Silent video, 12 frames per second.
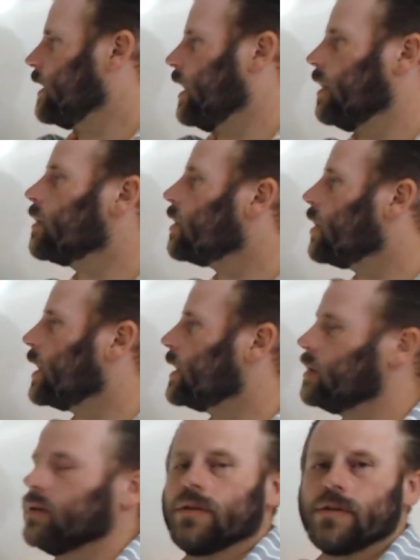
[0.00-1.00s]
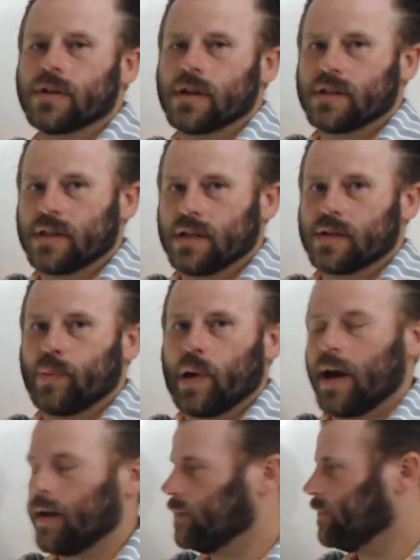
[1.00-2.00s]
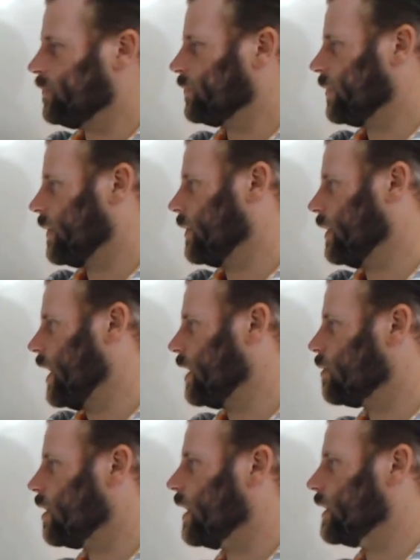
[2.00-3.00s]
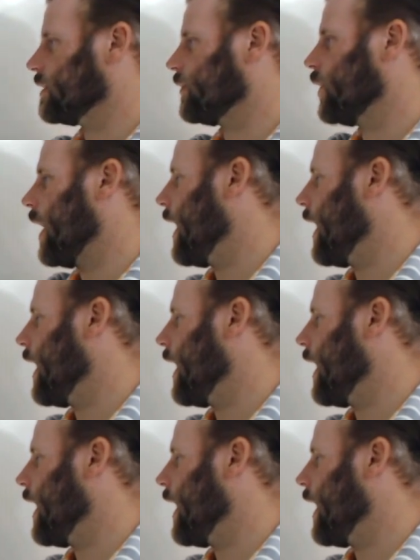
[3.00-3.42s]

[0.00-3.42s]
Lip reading: Carolina loses this bet. Likewise, if you